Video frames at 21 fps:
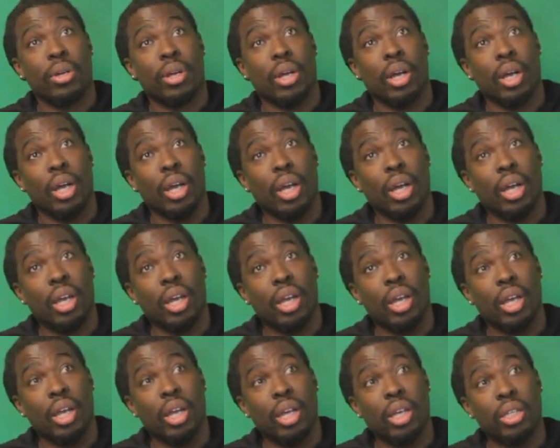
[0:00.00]

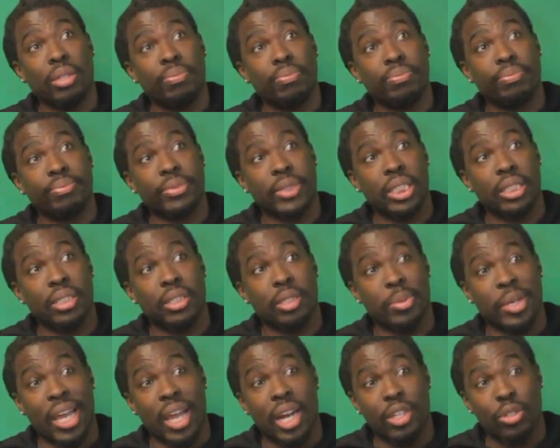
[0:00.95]
Um, to
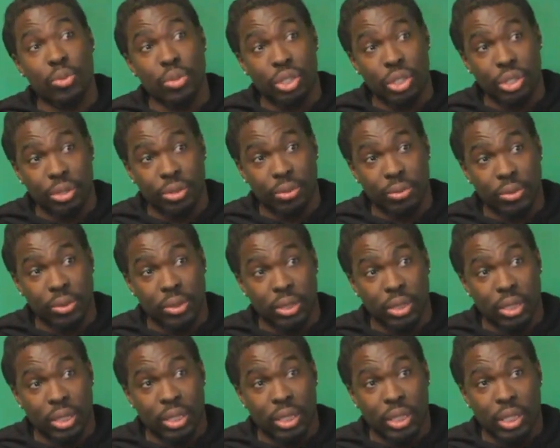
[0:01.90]
be honest with you,
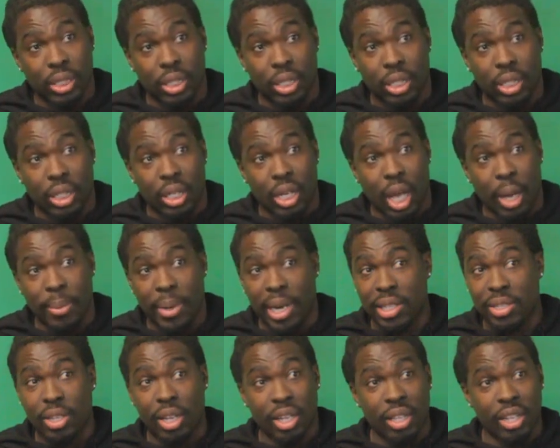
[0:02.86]
I'm
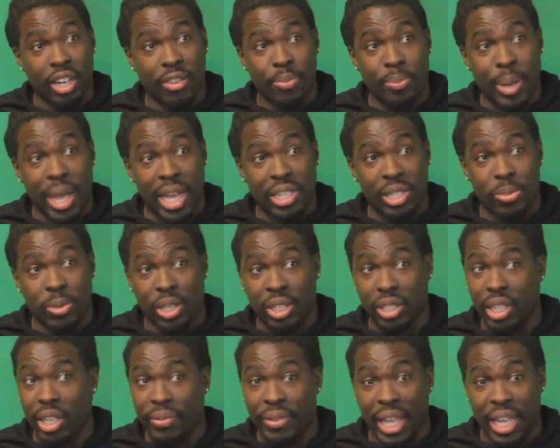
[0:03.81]
not tall enough basketball. I
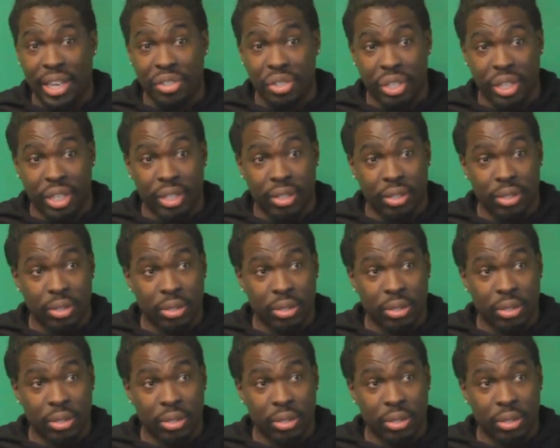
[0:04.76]
love that shit.